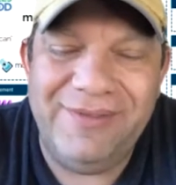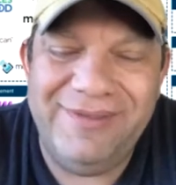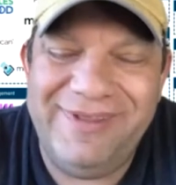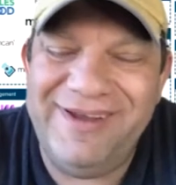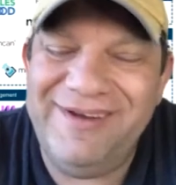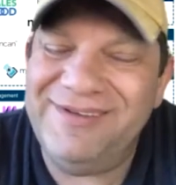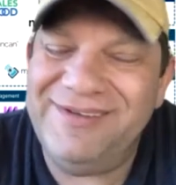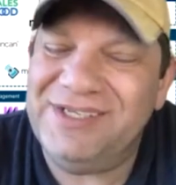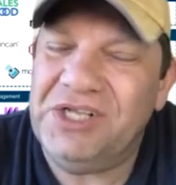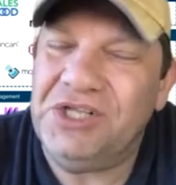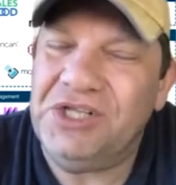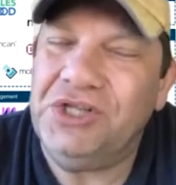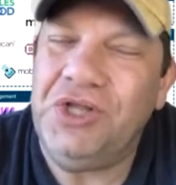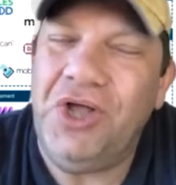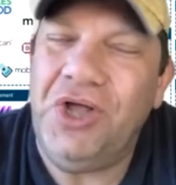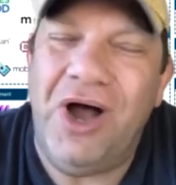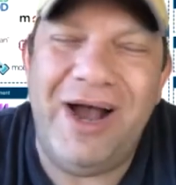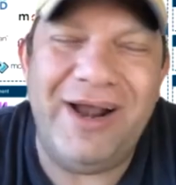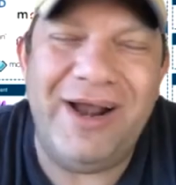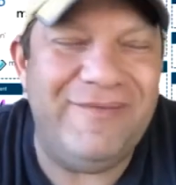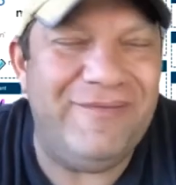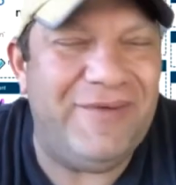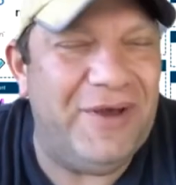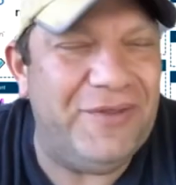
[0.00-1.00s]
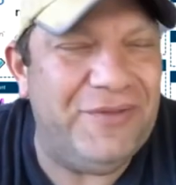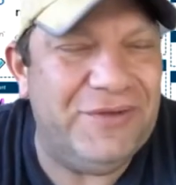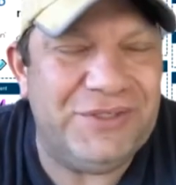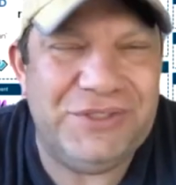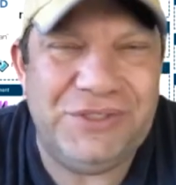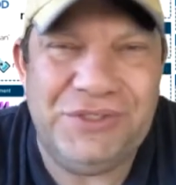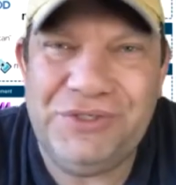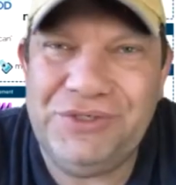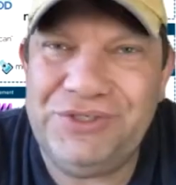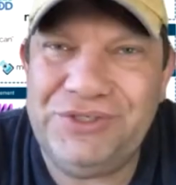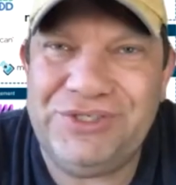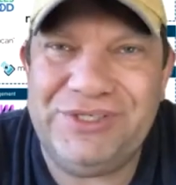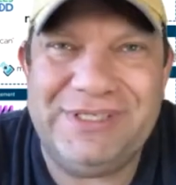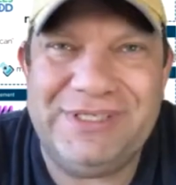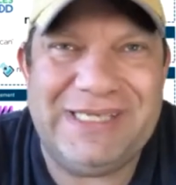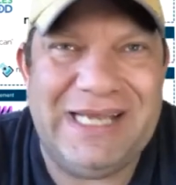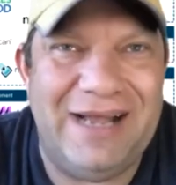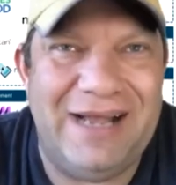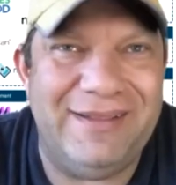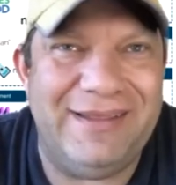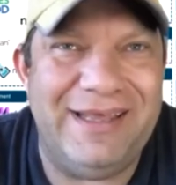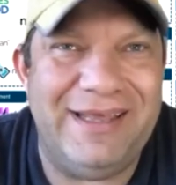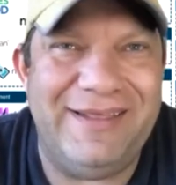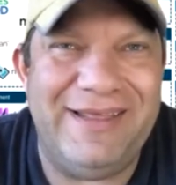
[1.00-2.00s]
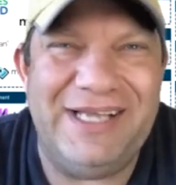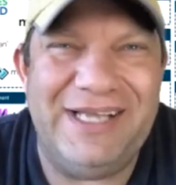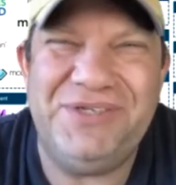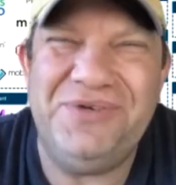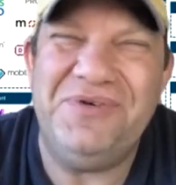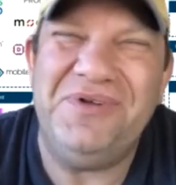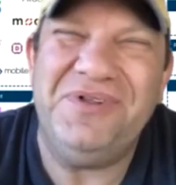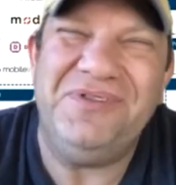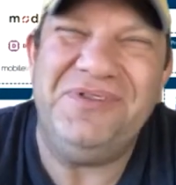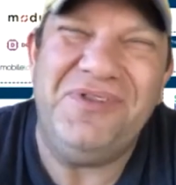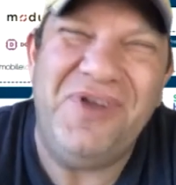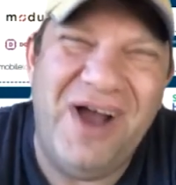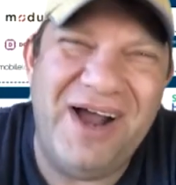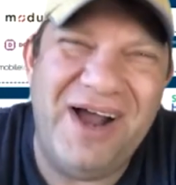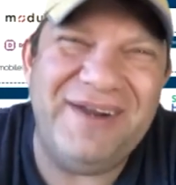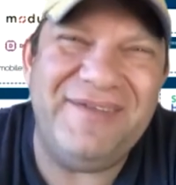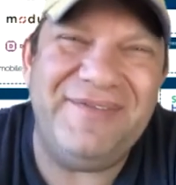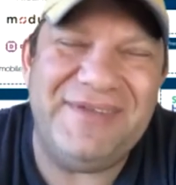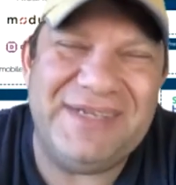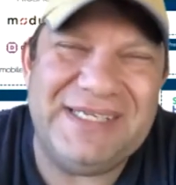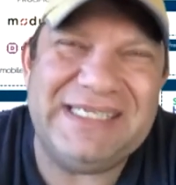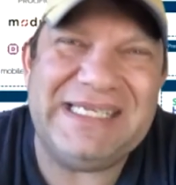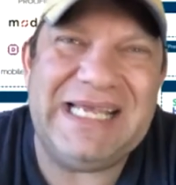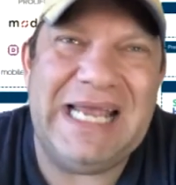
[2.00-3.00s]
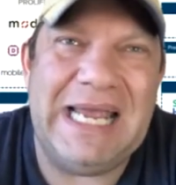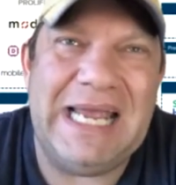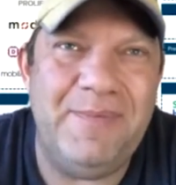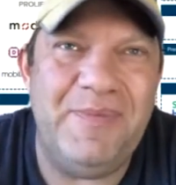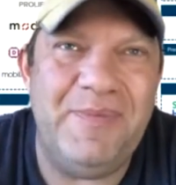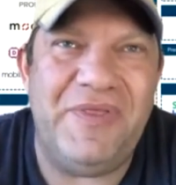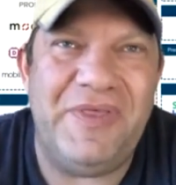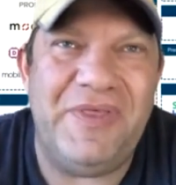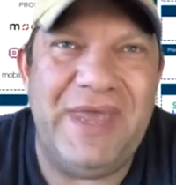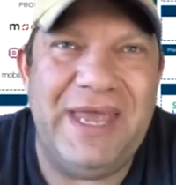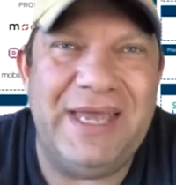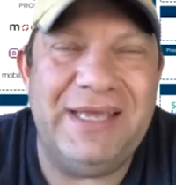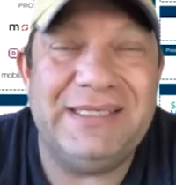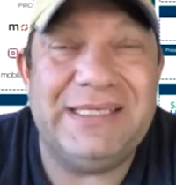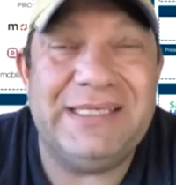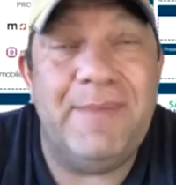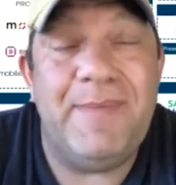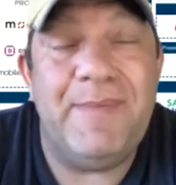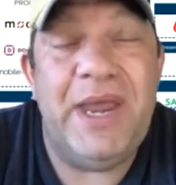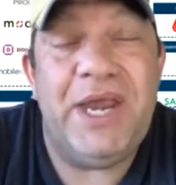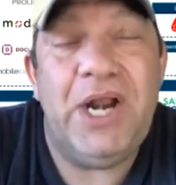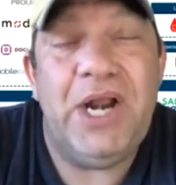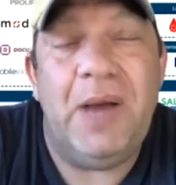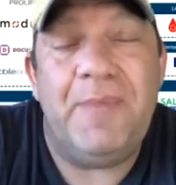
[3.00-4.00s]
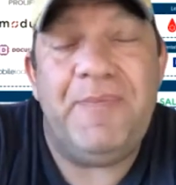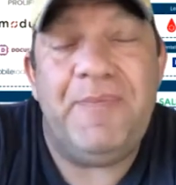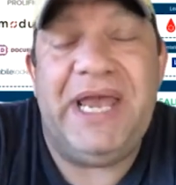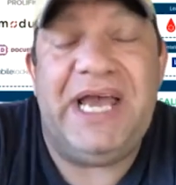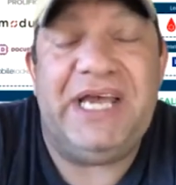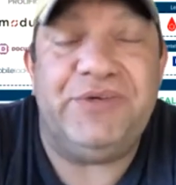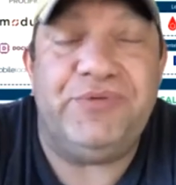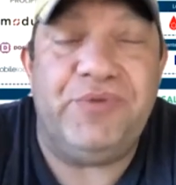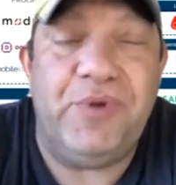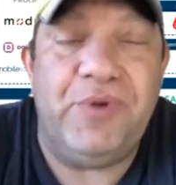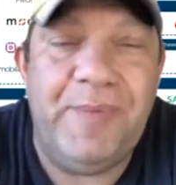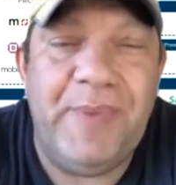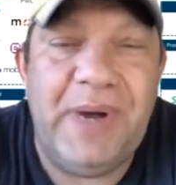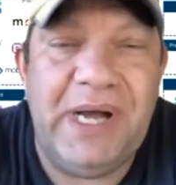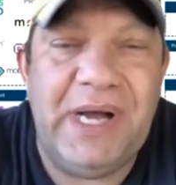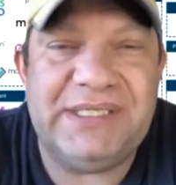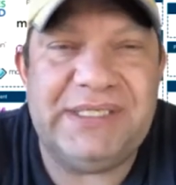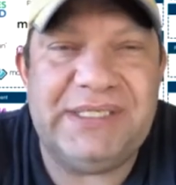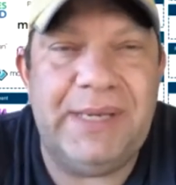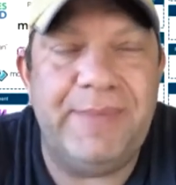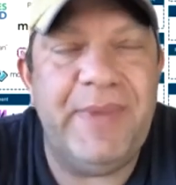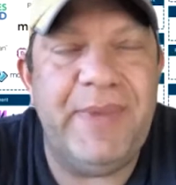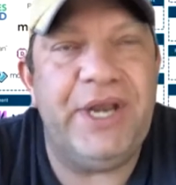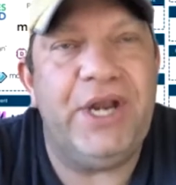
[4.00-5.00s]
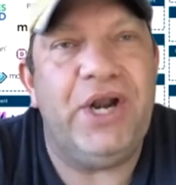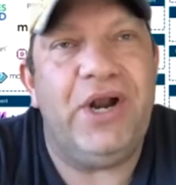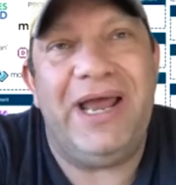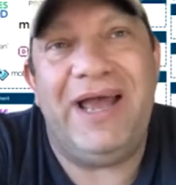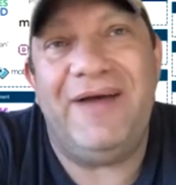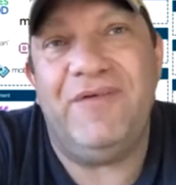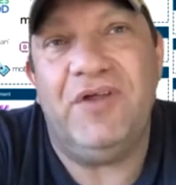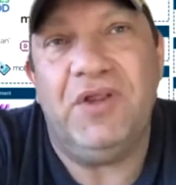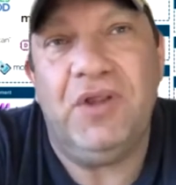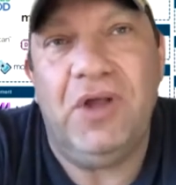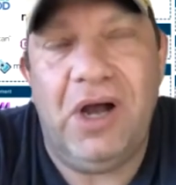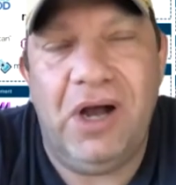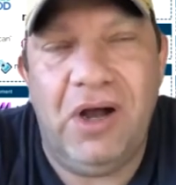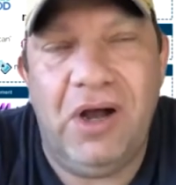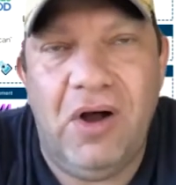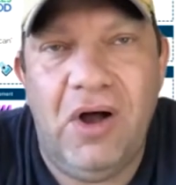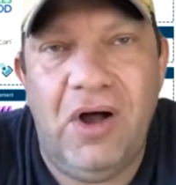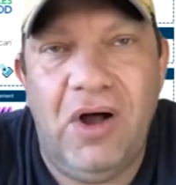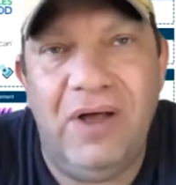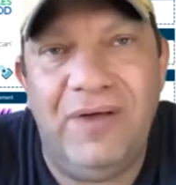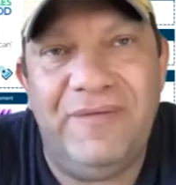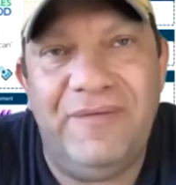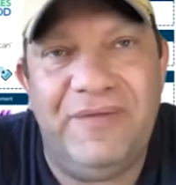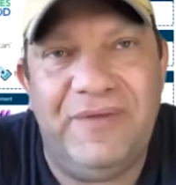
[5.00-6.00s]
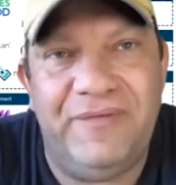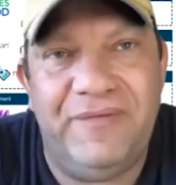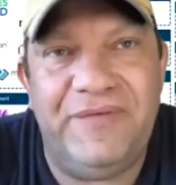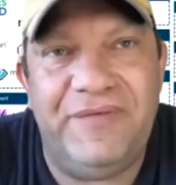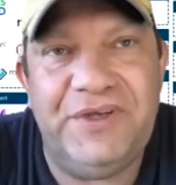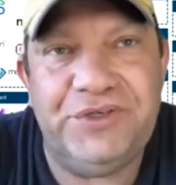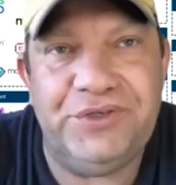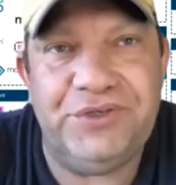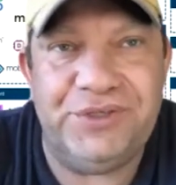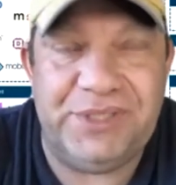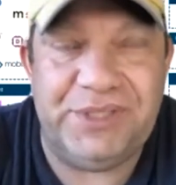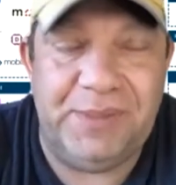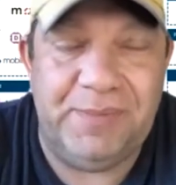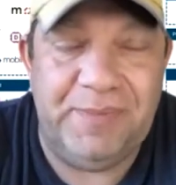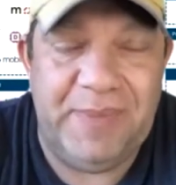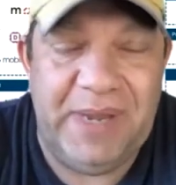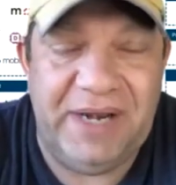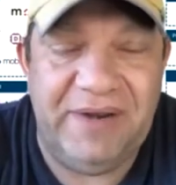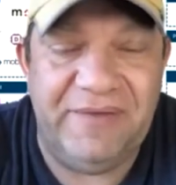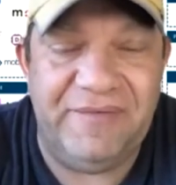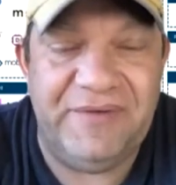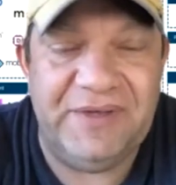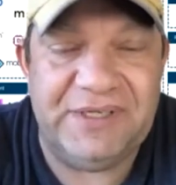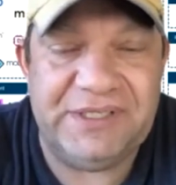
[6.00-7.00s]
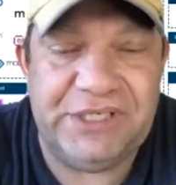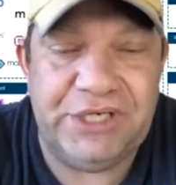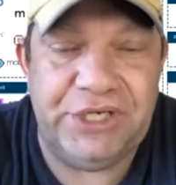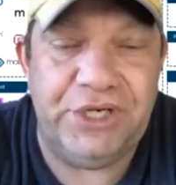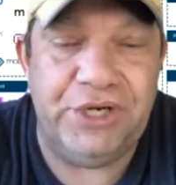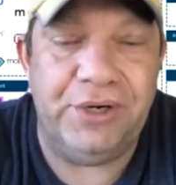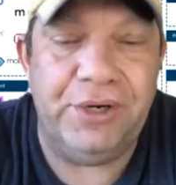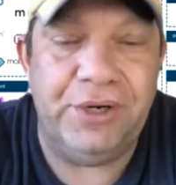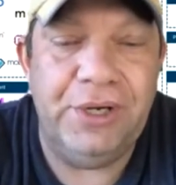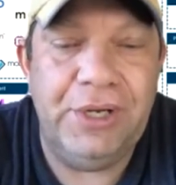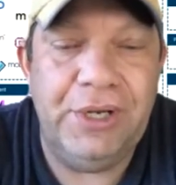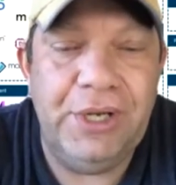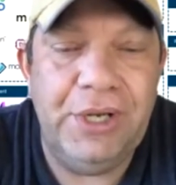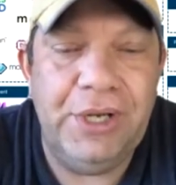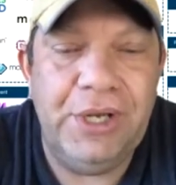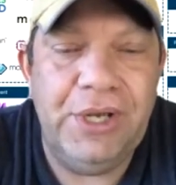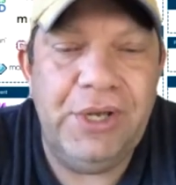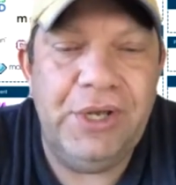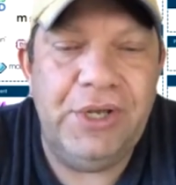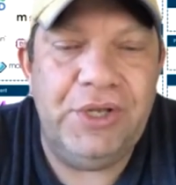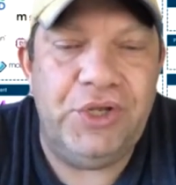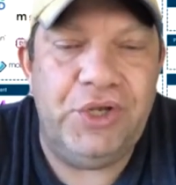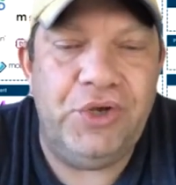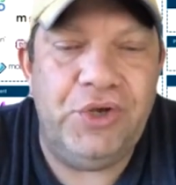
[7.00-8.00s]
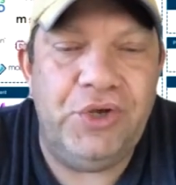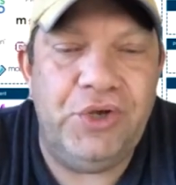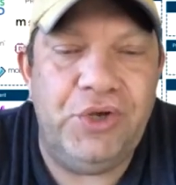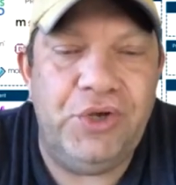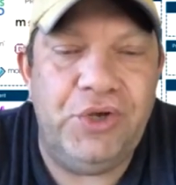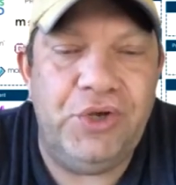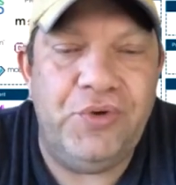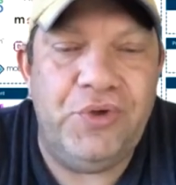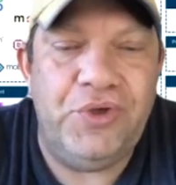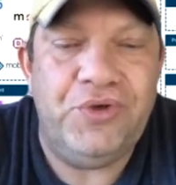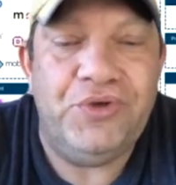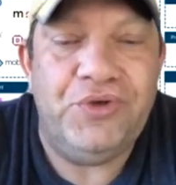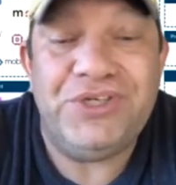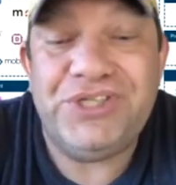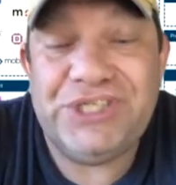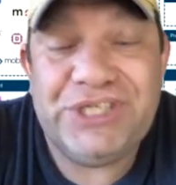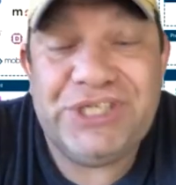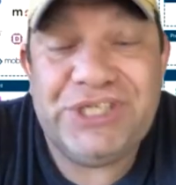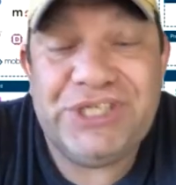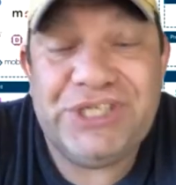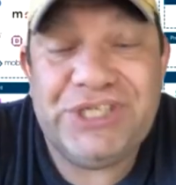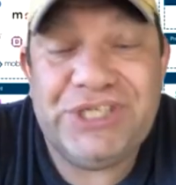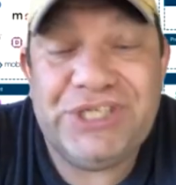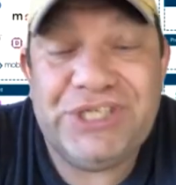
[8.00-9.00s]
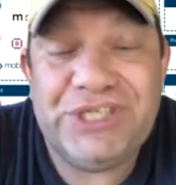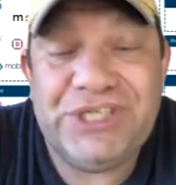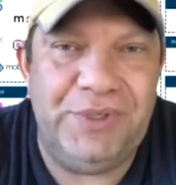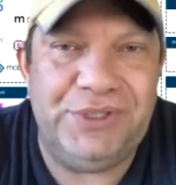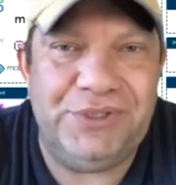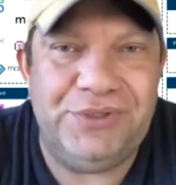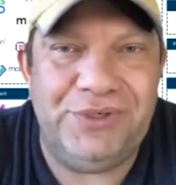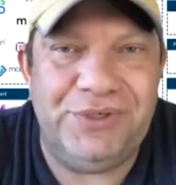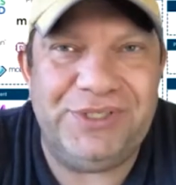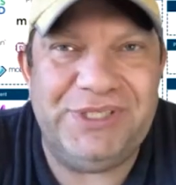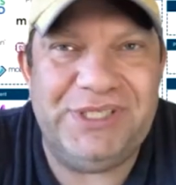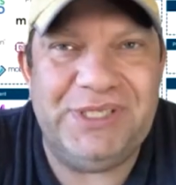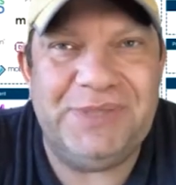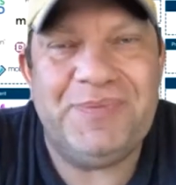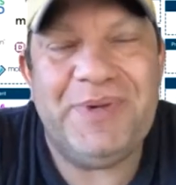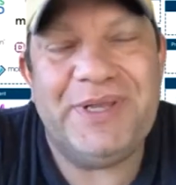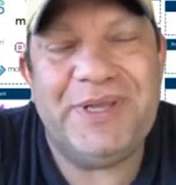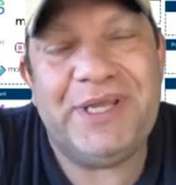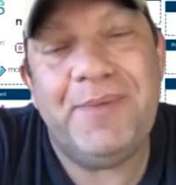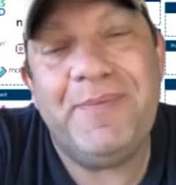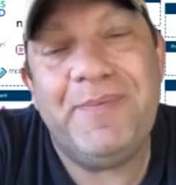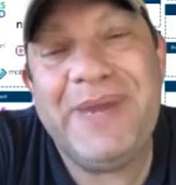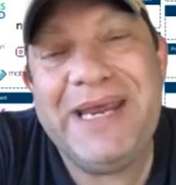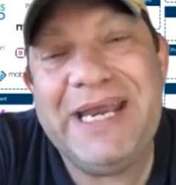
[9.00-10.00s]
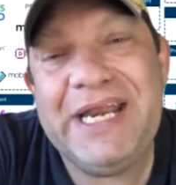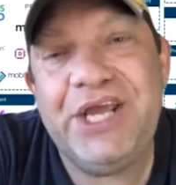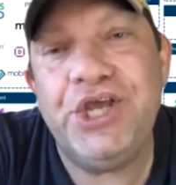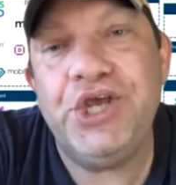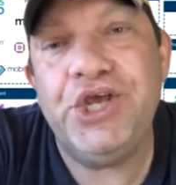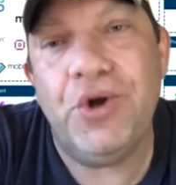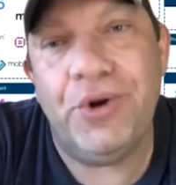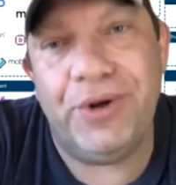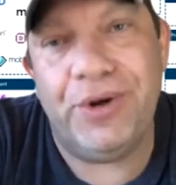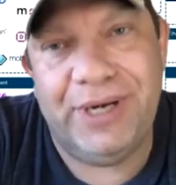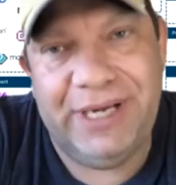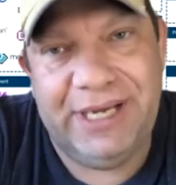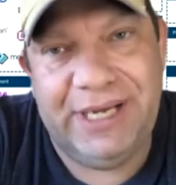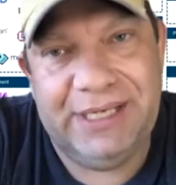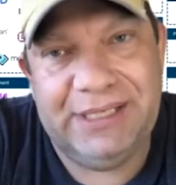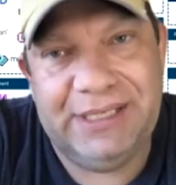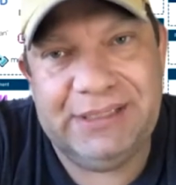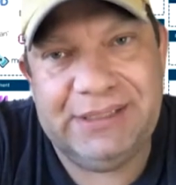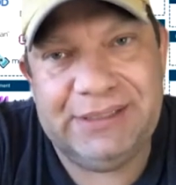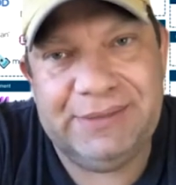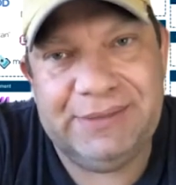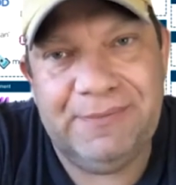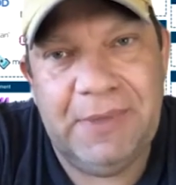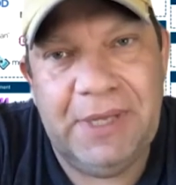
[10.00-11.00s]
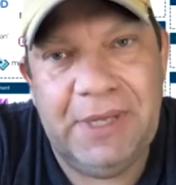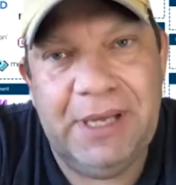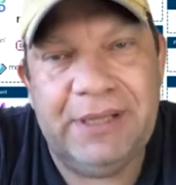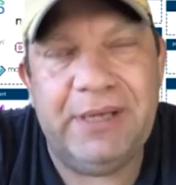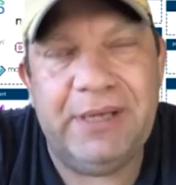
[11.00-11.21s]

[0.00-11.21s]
there's a lot of other solutions out there that do a lot of the same things. They may not be as robust. They may not have all of the features and benefits that you see in these other resources, but they're meeting your needs.